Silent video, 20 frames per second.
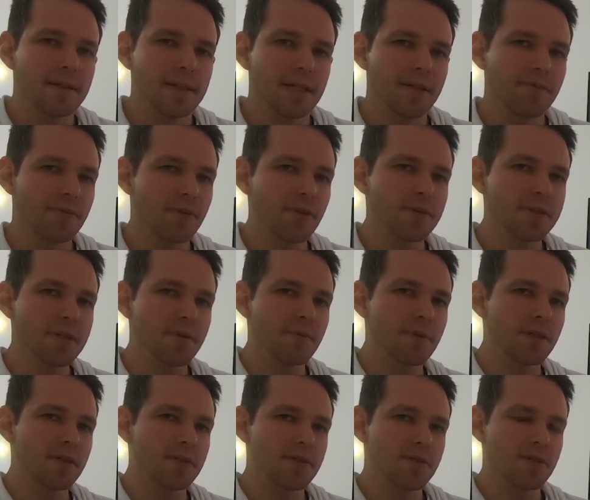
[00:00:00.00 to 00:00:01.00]
If you're
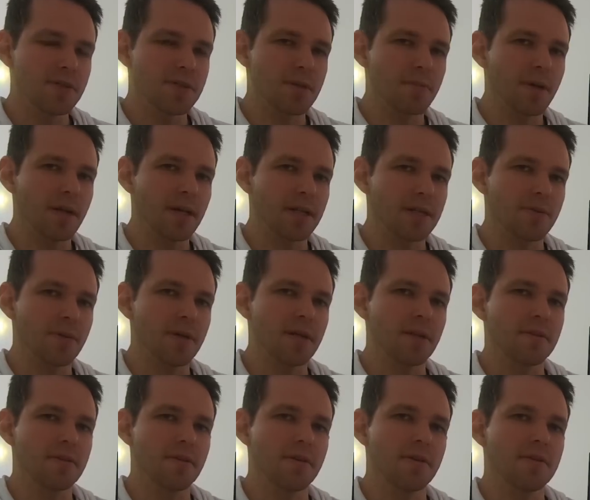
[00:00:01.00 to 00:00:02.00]
somebody who's used to buying $20,000
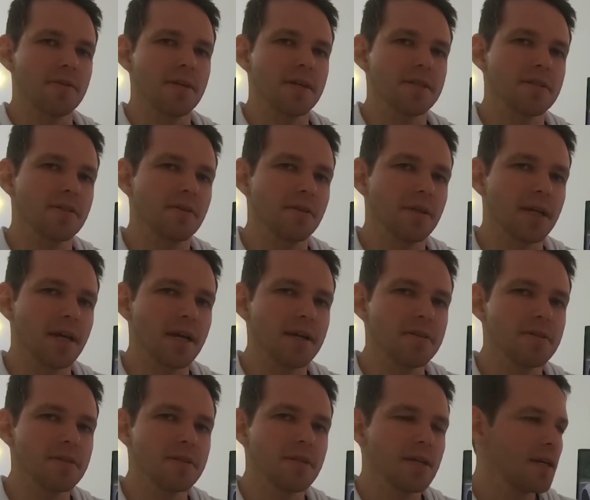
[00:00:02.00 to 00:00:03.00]
and $30,000
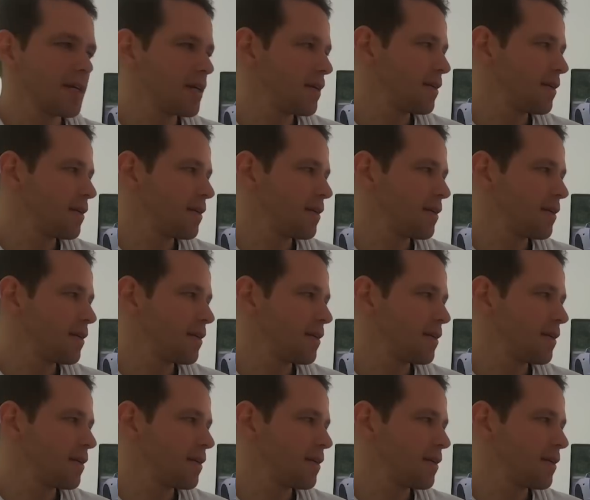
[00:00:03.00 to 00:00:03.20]
cars,